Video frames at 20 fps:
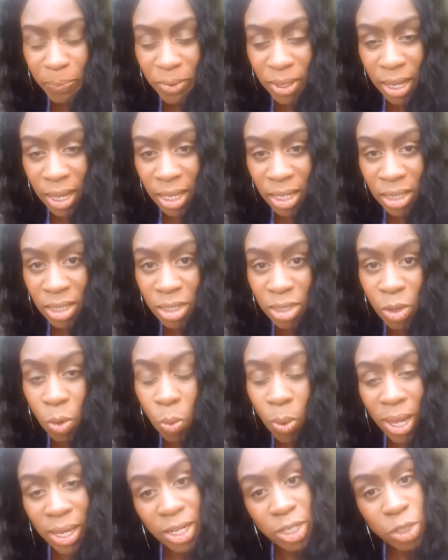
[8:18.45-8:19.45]
And the
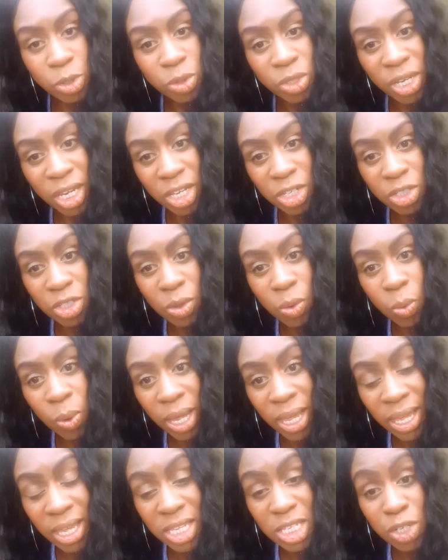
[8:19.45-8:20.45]
way that you change your
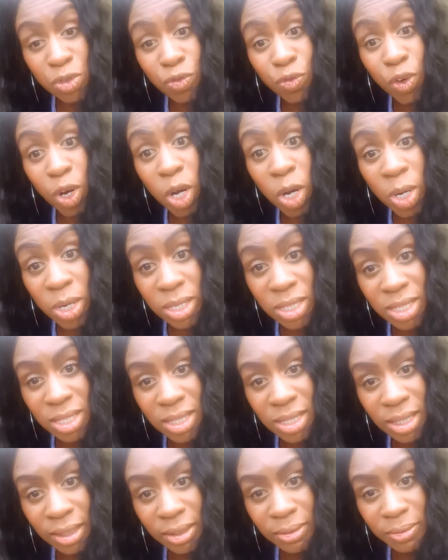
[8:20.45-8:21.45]
ways
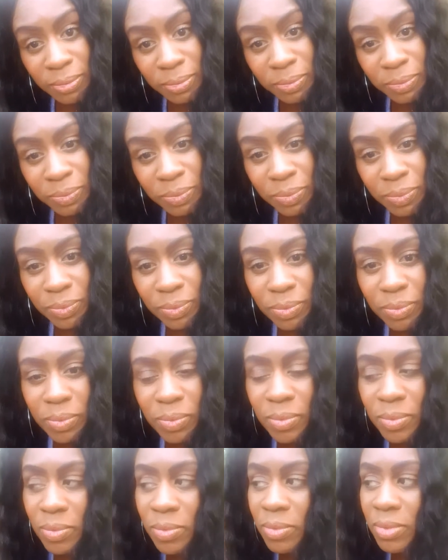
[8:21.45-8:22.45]
first
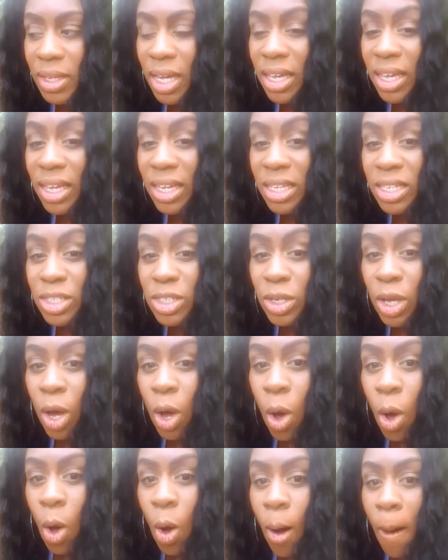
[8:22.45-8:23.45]
is
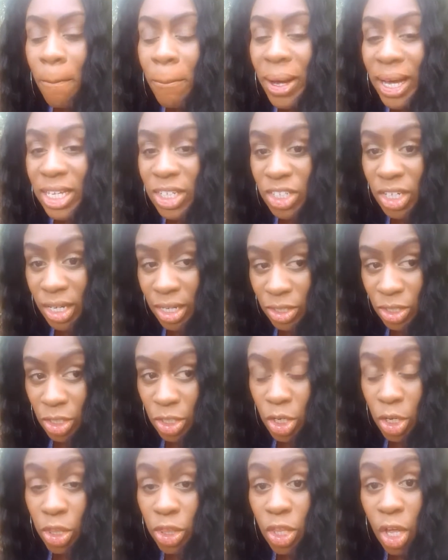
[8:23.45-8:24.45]
by changing
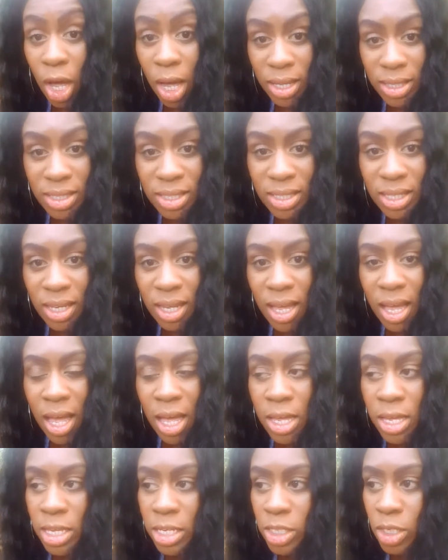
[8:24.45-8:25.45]
your thoughts.
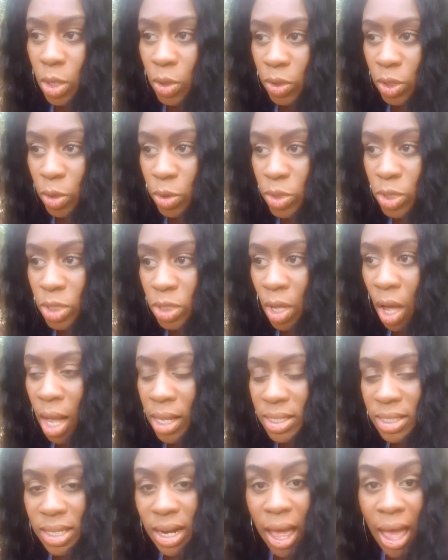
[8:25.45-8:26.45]
So those
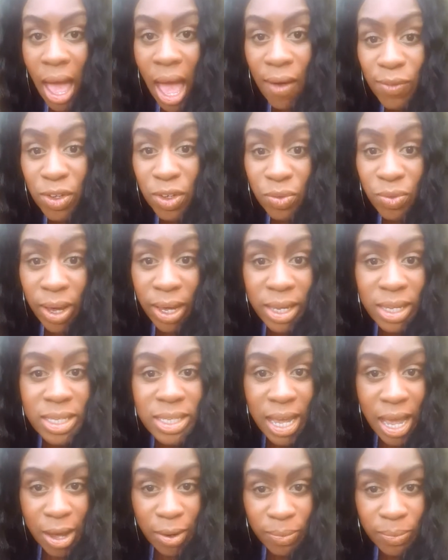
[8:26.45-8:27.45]
thoughts that I have you writing
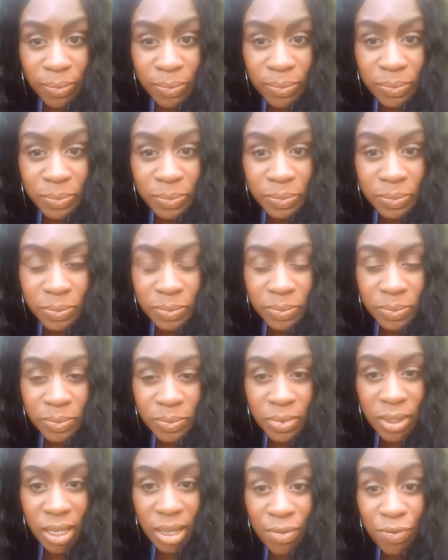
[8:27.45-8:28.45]
down,
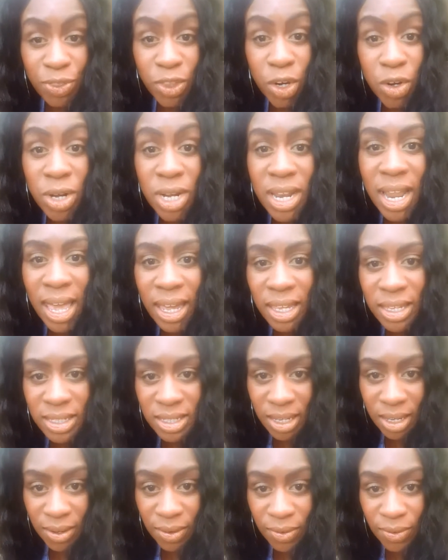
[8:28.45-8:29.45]
if they're
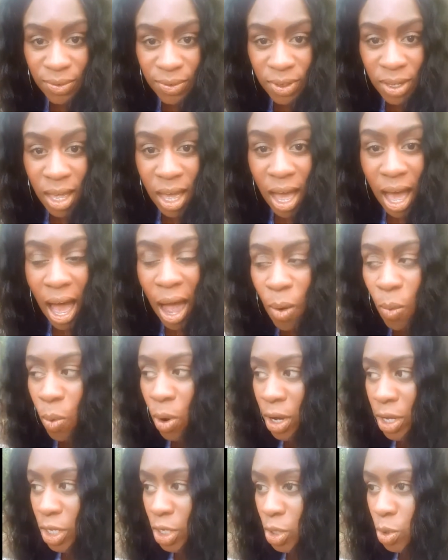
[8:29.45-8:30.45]
negative, I
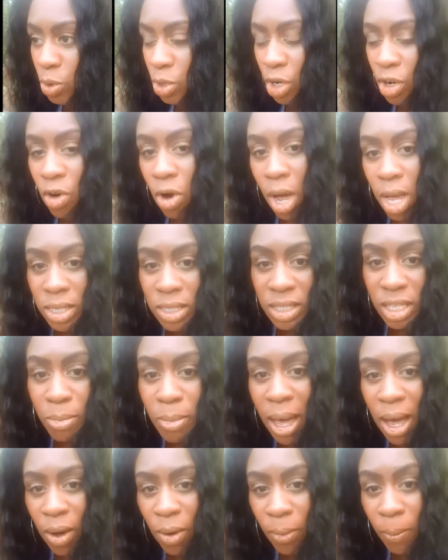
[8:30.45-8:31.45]
want you to cross them
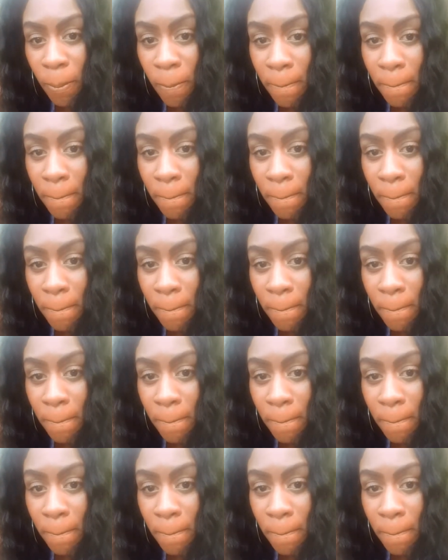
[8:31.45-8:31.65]
out.